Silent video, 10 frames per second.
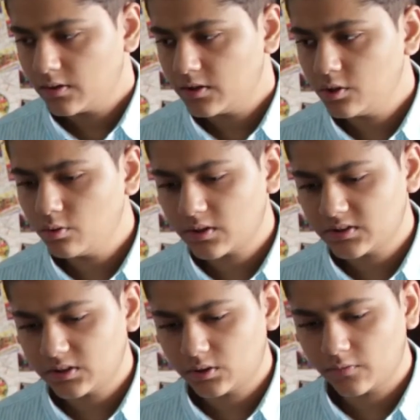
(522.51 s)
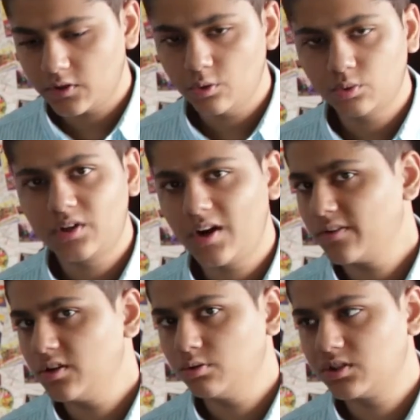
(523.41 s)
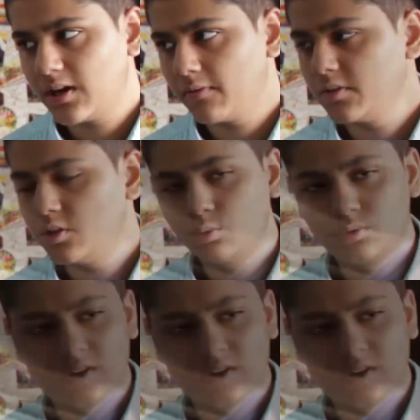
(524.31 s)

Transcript: The U consists of the U3 and the U7. The